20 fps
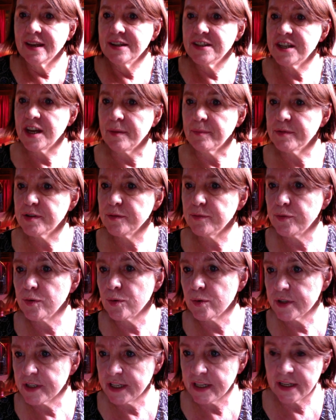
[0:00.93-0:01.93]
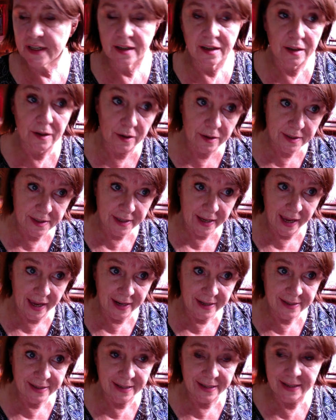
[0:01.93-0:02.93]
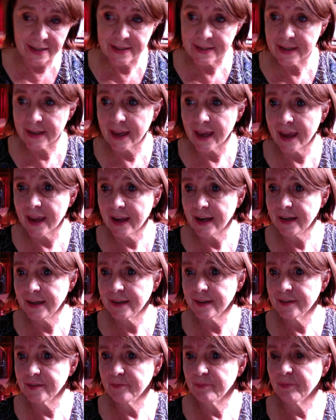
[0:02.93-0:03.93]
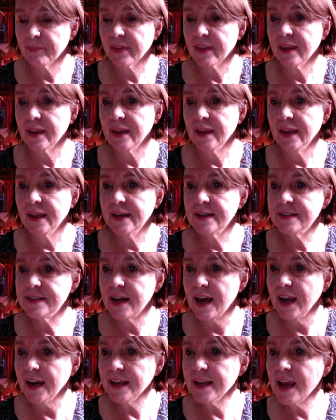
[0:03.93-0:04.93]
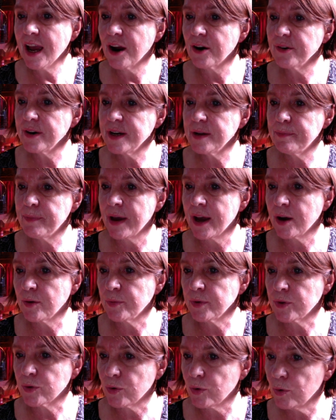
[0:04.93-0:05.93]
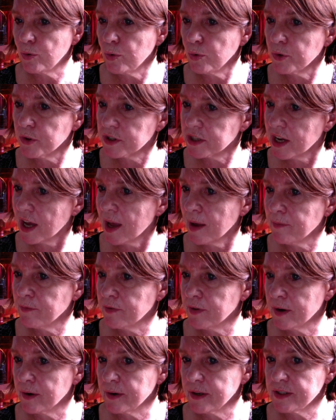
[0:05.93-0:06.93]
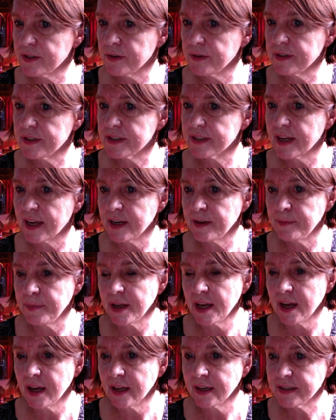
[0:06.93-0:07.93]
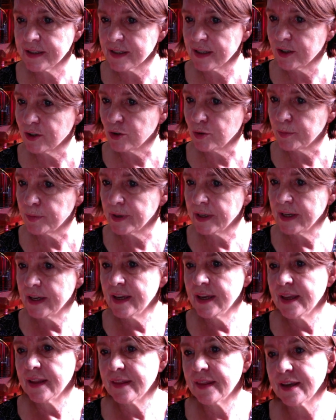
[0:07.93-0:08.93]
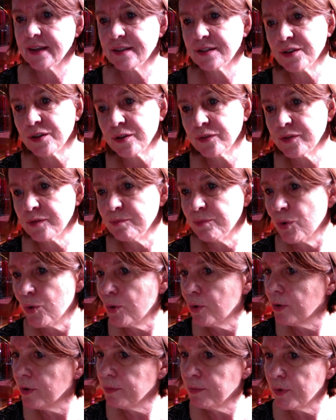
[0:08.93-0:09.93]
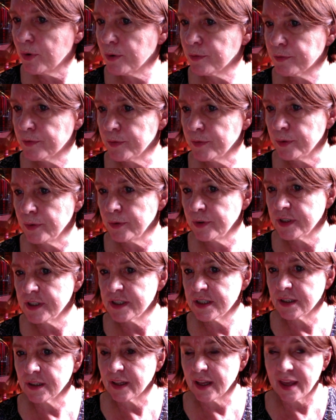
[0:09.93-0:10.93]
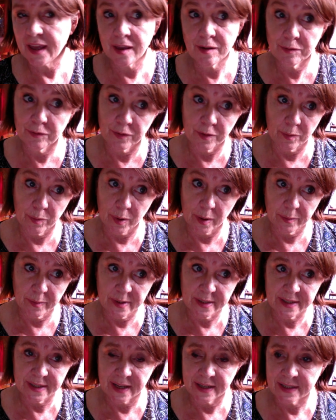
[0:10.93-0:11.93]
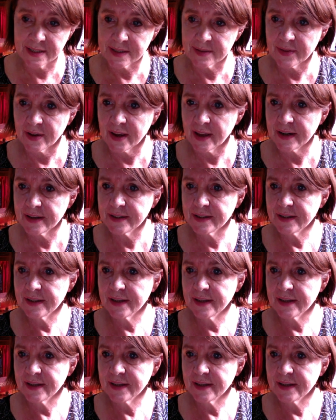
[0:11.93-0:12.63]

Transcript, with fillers: Chapter 40 Los Candeles Again. Darling hurried about with all the time fairies who'd stayed behind to help. They served more and more food until everyone was satisfied.